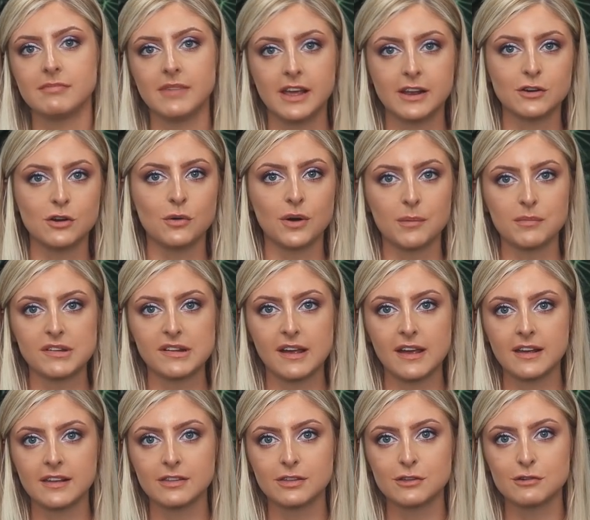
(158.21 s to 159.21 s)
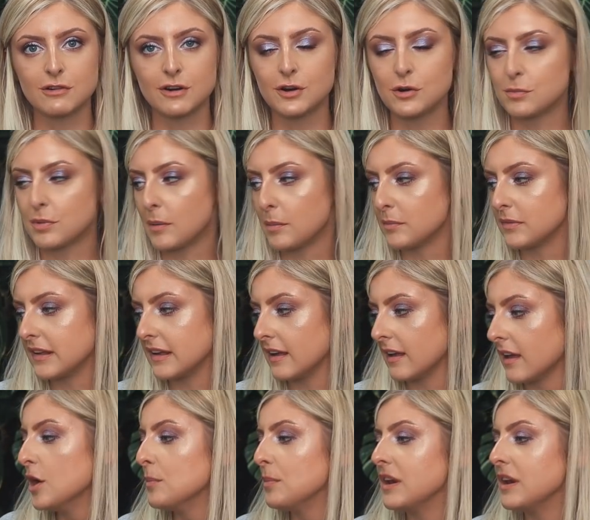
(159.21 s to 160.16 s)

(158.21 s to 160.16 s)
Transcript: Ignore what I'm saying, there are no problems here.